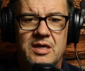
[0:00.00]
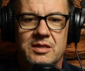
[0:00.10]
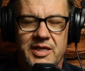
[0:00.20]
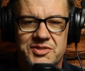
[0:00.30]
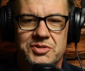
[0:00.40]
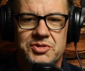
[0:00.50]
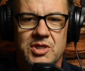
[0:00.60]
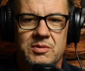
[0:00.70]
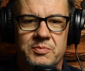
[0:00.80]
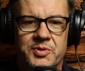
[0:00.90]
Ladies and
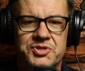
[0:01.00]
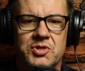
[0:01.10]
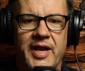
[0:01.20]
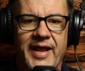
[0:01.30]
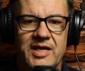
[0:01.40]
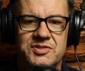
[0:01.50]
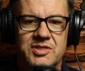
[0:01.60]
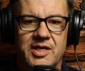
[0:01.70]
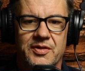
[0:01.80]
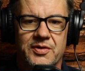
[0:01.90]
gentlemen, put your hands
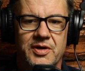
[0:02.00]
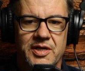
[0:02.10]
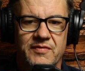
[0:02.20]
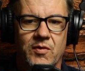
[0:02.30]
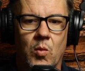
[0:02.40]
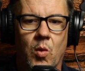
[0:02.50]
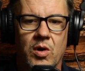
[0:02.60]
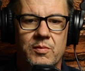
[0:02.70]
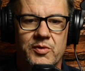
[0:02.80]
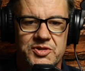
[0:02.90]
together and give a
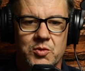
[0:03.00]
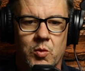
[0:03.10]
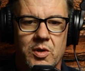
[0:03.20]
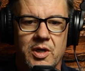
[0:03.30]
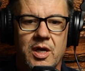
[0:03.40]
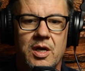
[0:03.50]
warm Risk Work